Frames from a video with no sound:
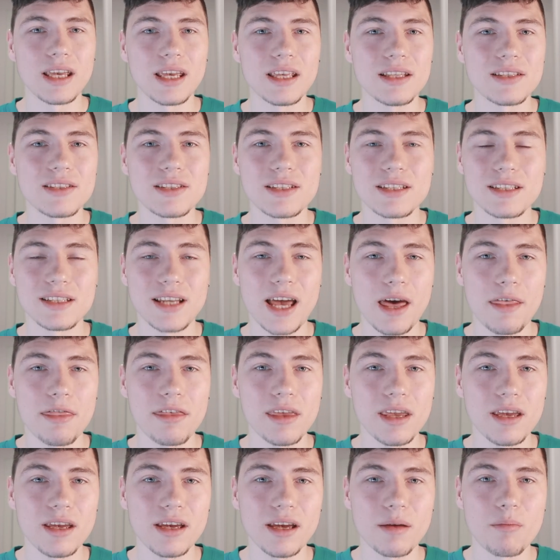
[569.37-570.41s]
It's
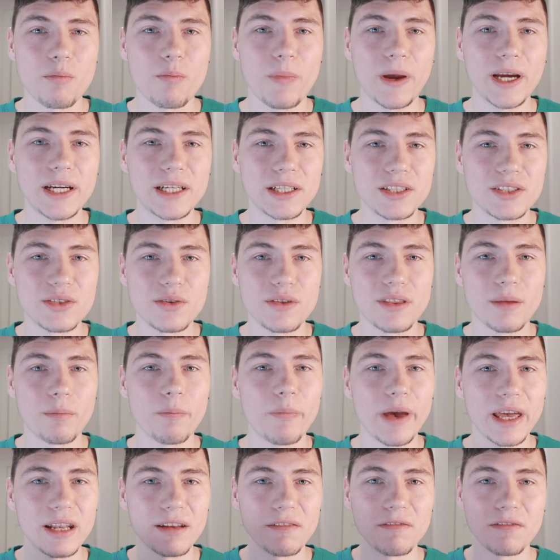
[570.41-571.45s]
nothing compared to the
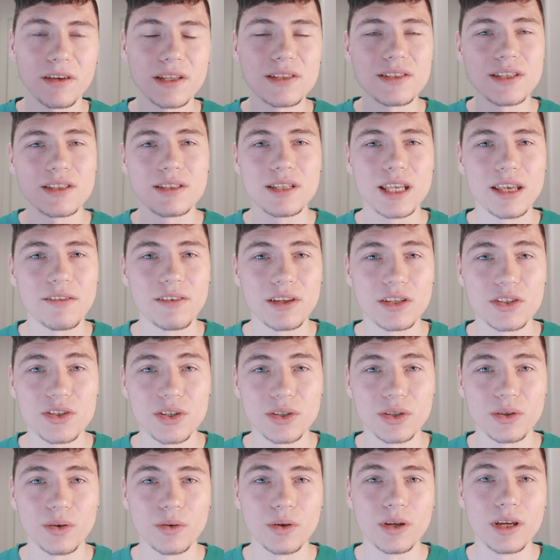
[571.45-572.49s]
benefits it's giving to
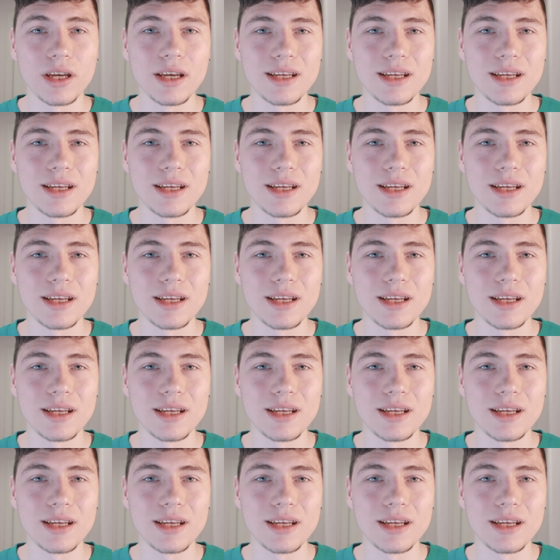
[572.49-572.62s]
you.